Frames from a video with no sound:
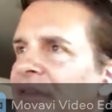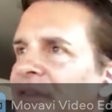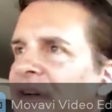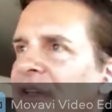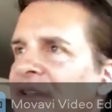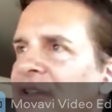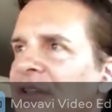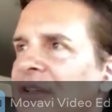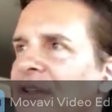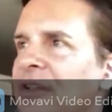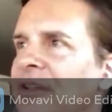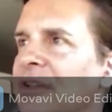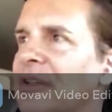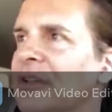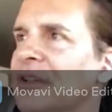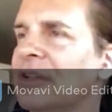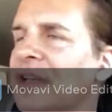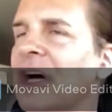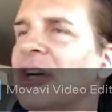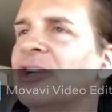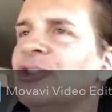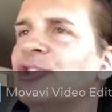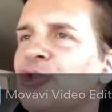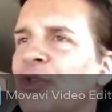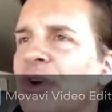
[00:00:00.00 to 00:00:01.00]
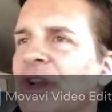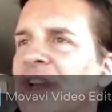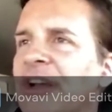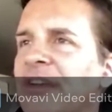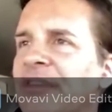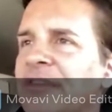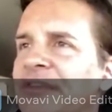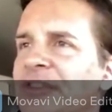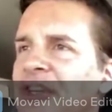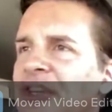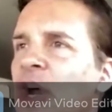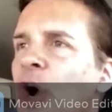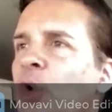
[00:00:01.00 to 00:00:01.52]
a country
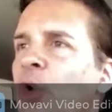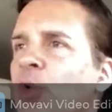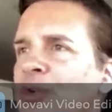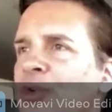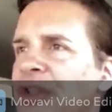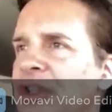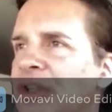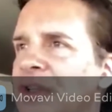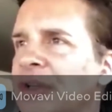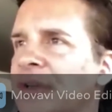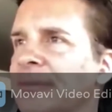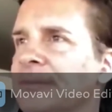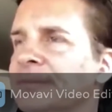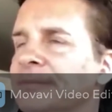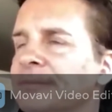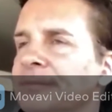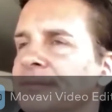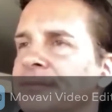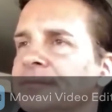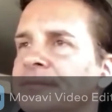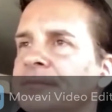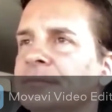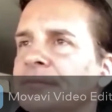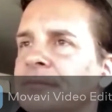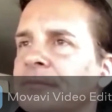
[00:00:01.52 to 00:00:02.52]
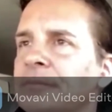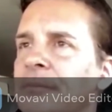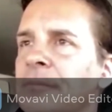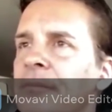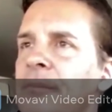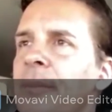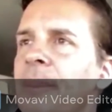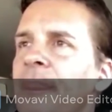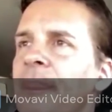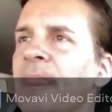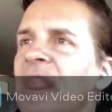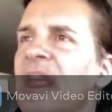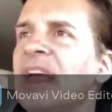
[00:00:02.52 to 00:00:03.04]
of note
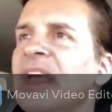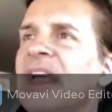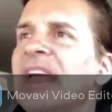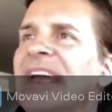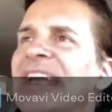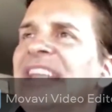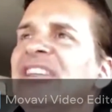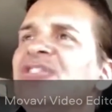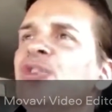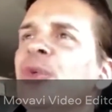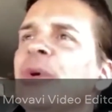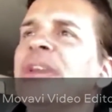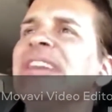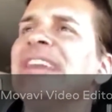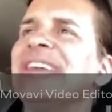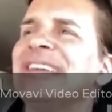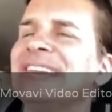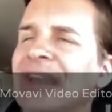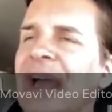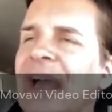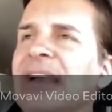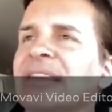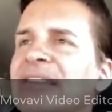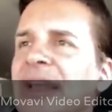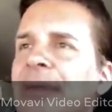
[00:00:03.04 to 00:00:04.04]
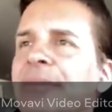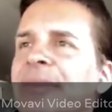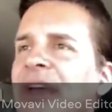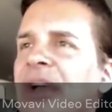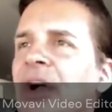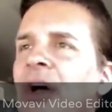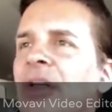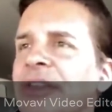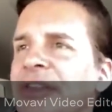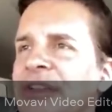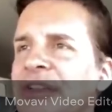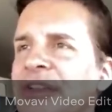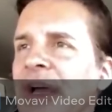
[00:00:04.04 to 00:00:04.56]
is doing the exact same
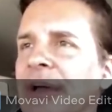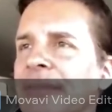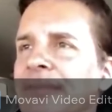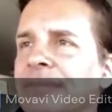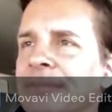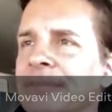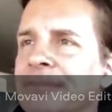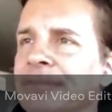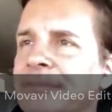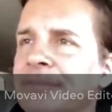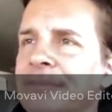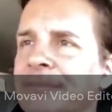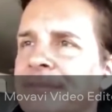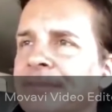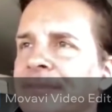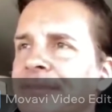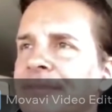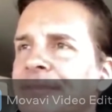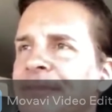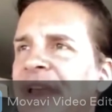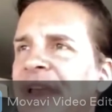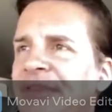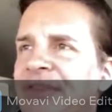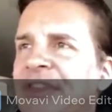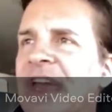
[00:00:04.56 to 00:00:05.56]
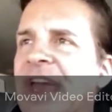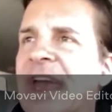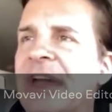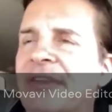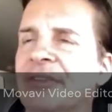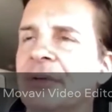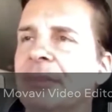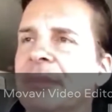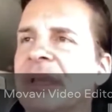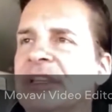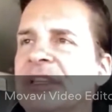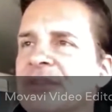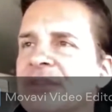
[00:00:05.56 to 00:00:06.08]
thing all the time, if they
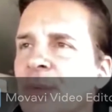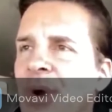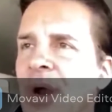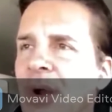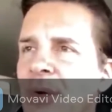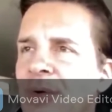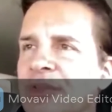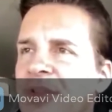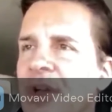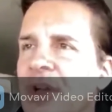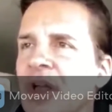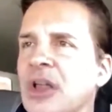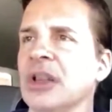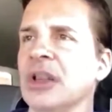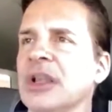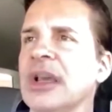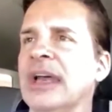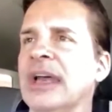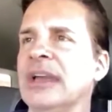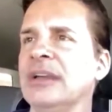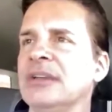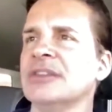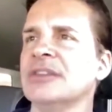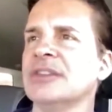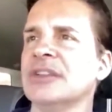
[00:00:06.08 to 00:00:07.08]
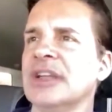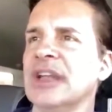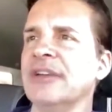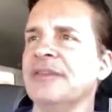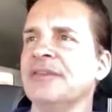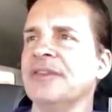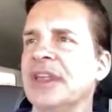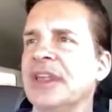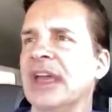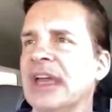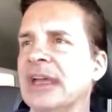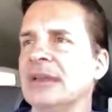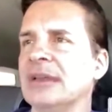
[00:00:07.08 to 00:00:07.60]
have the means and wherewithal, and
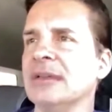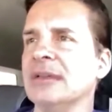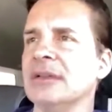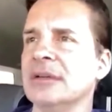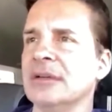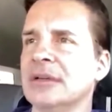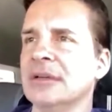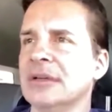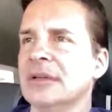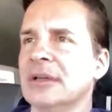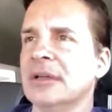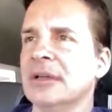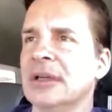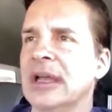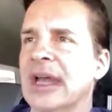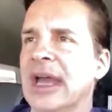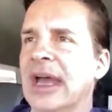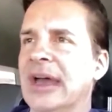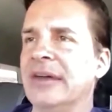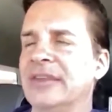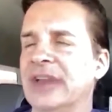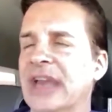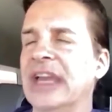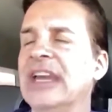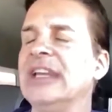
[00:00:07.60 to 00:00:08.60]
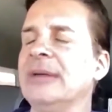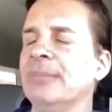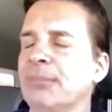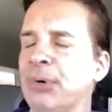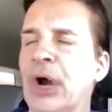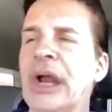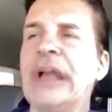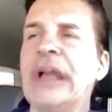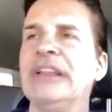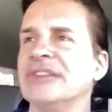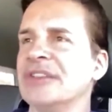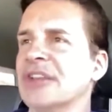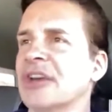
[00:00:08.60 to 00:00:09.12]
if they have any
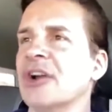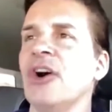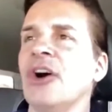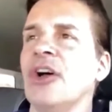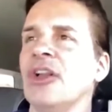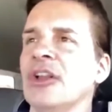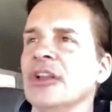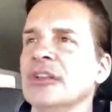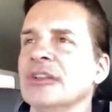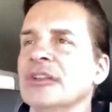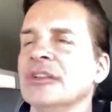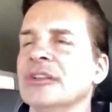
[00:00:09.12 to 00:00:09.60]
brains at all.